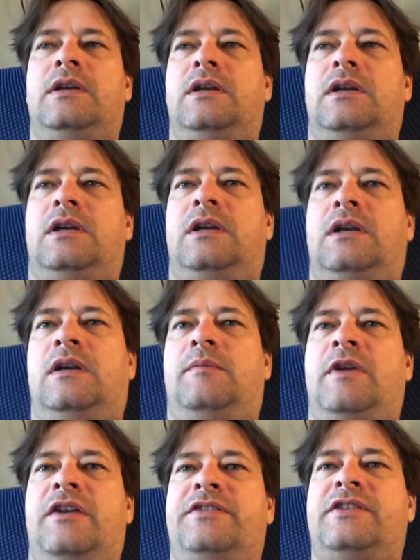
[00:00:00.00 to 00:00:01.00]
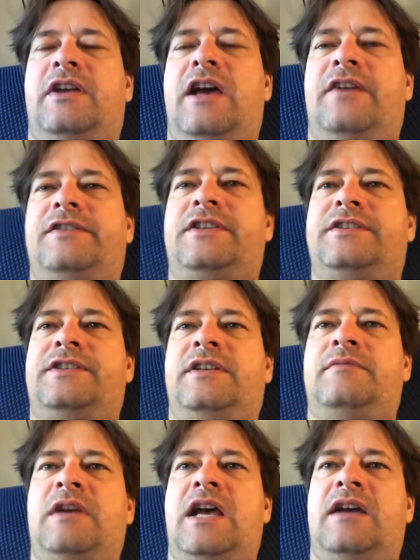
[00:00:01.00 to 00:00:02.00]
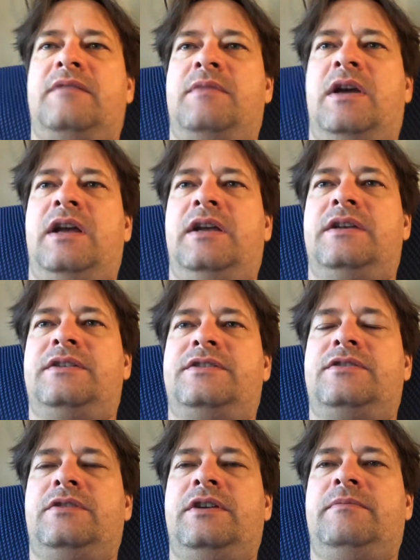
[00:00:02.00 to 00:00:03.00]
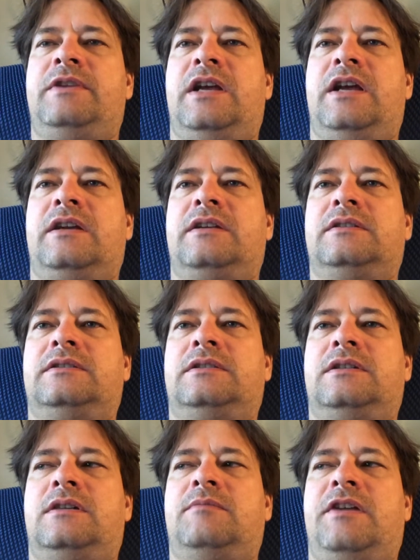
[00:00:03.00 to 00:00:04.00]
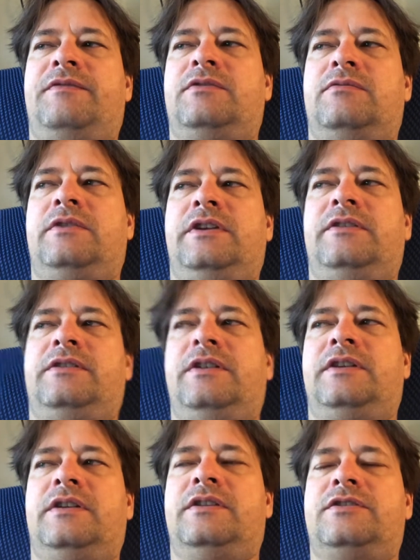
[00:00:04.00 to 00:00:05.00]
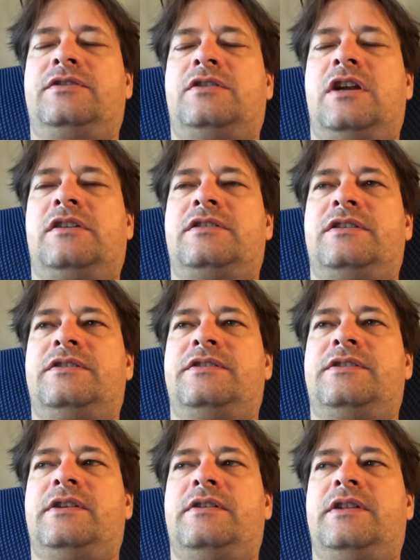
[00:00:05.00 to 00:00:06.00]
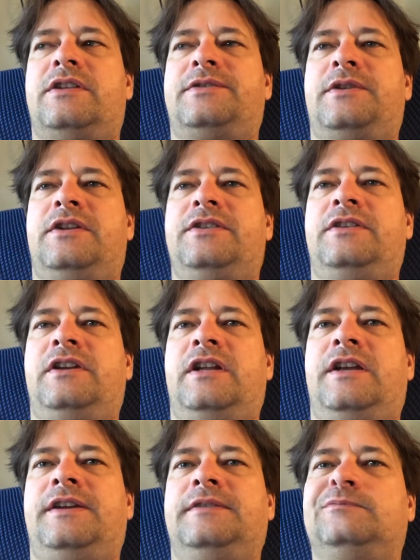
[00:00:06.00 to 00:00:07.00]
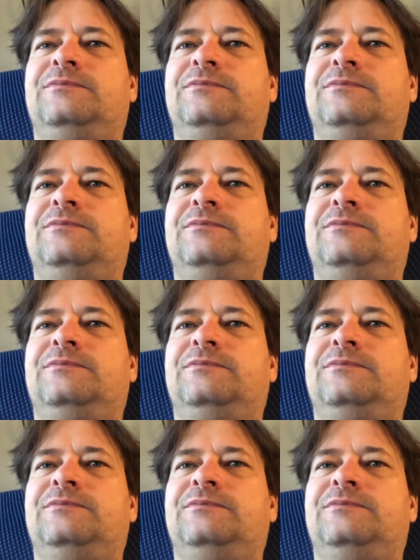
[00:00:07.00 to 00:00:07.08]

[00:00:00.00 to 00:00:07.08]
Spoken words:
I also have to send back my Stream Deck. I have to read the instructions, so that's what I'll do today.